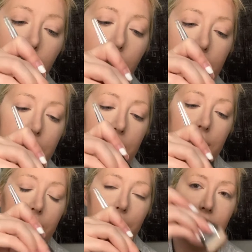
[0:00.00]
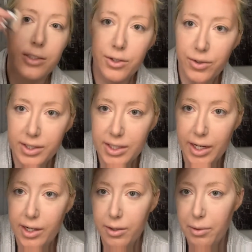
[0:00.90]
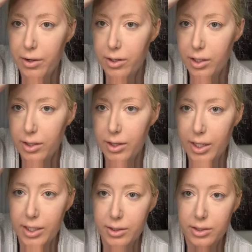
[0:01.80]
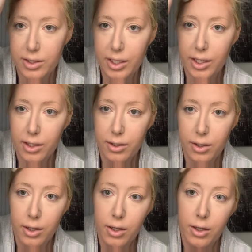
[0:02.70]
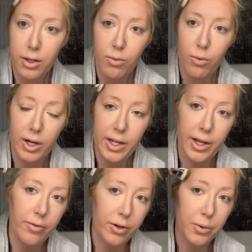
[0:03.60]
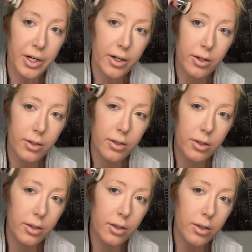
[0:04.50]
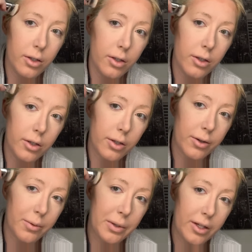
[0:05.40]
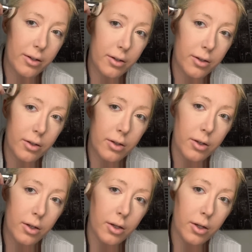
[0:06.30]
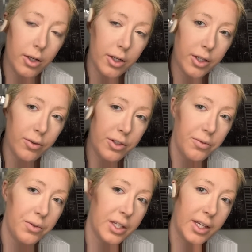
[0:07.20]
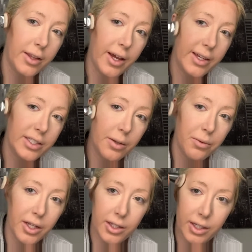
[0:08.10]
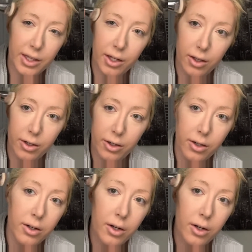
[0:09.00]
I just get so excited about it that I just like want it everywhere. You know what I mean? You know when you really like something, like color